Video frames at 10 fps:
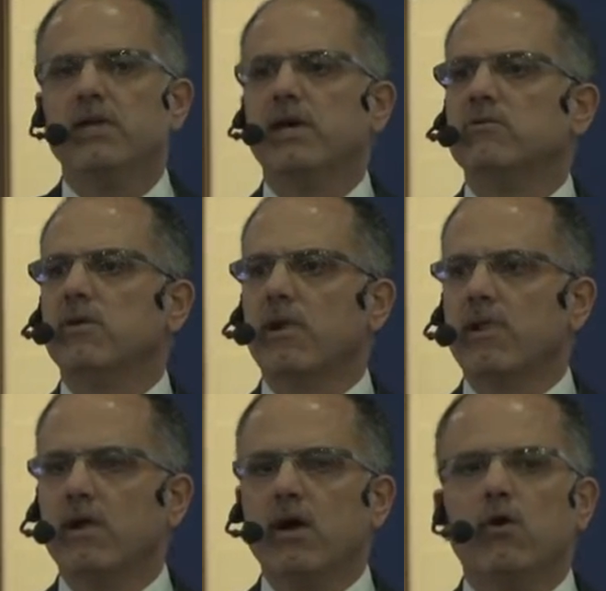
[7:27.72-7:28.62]
Now,
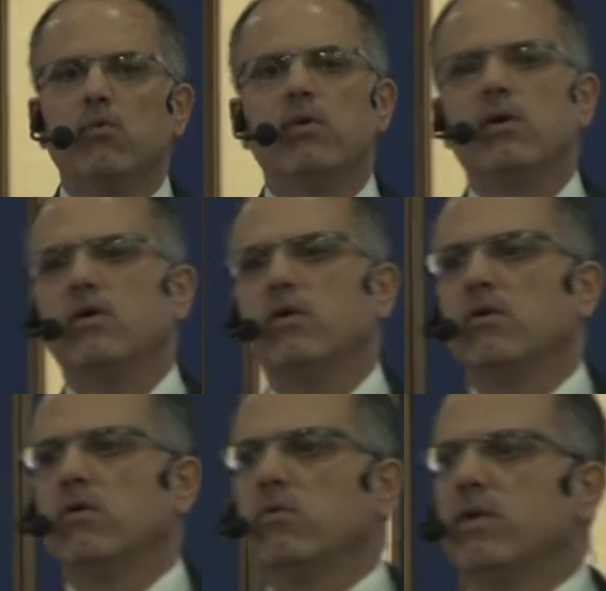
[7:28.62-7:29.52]

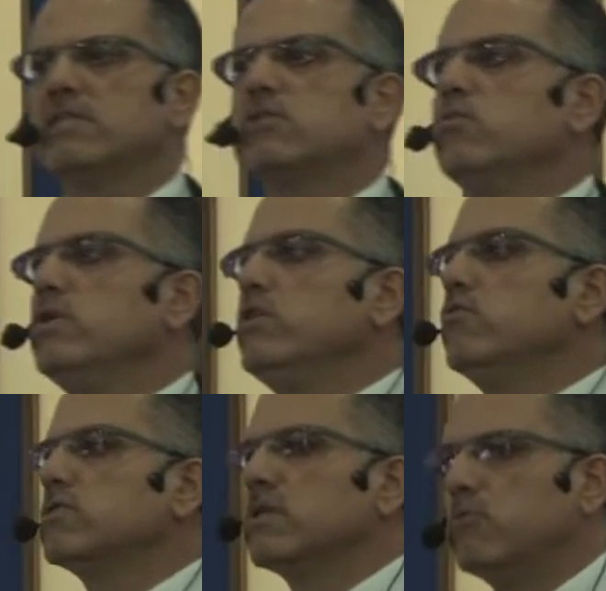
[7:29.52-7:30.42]
what do we
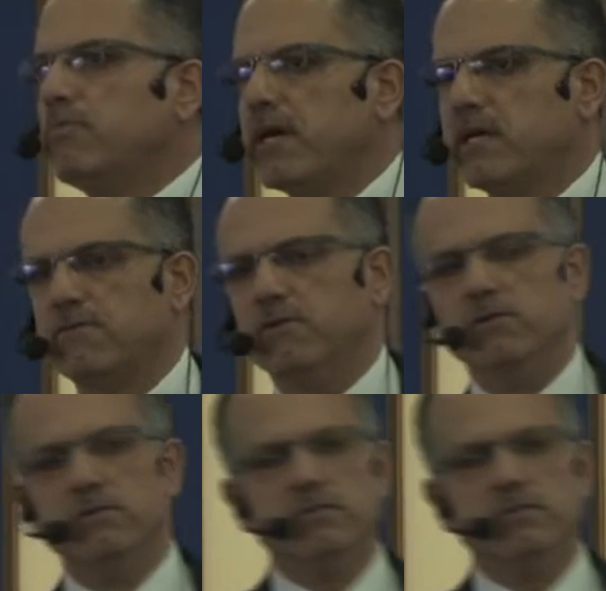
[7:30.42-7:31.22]
use the mobile phone?